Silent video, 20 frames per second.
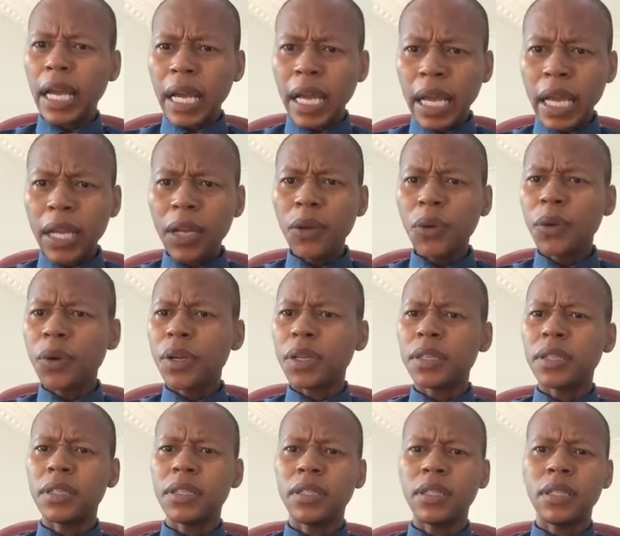
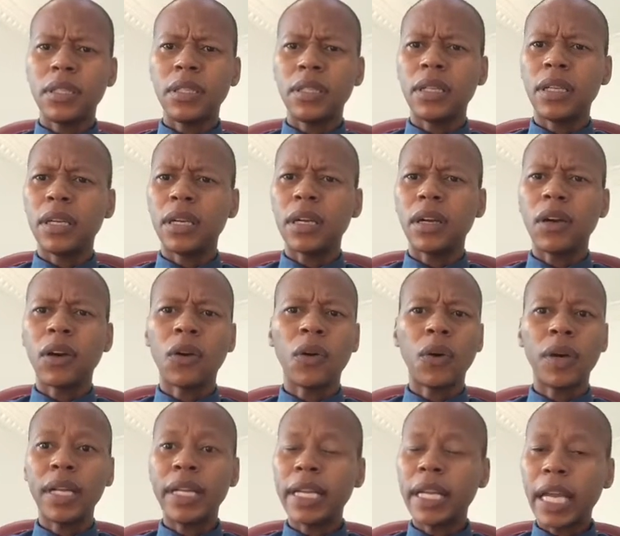inadequacy,
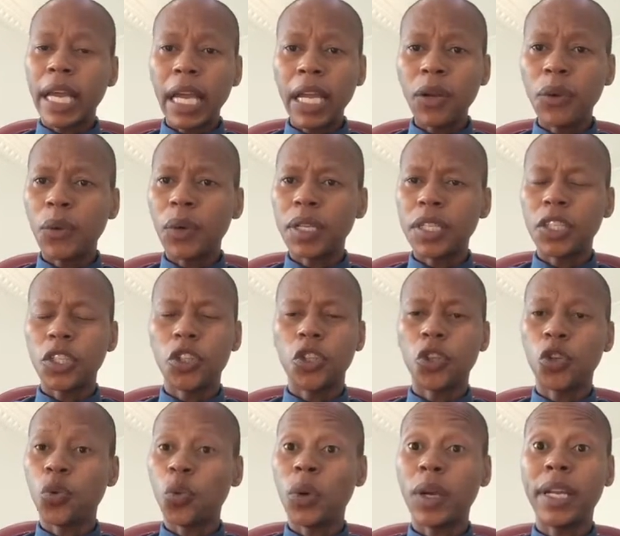or inadequacy
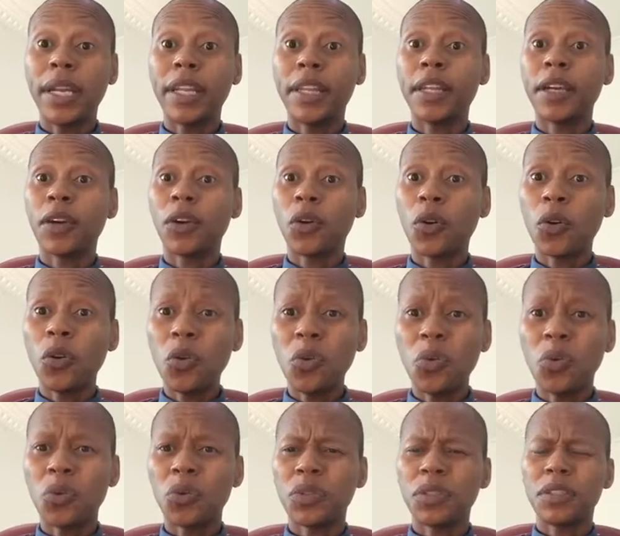to do anything
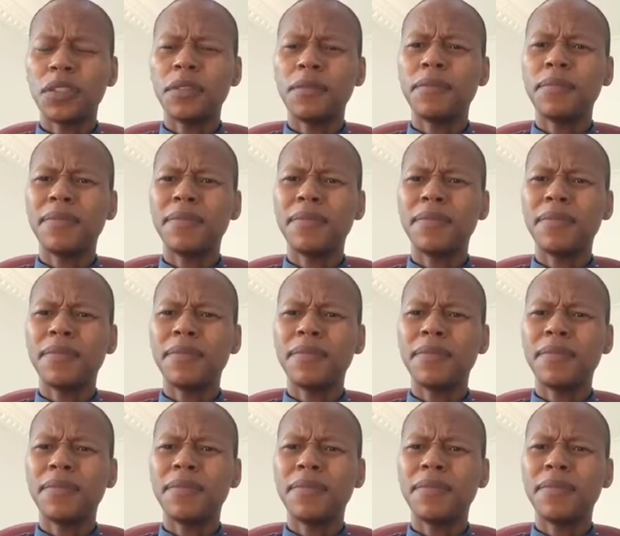good.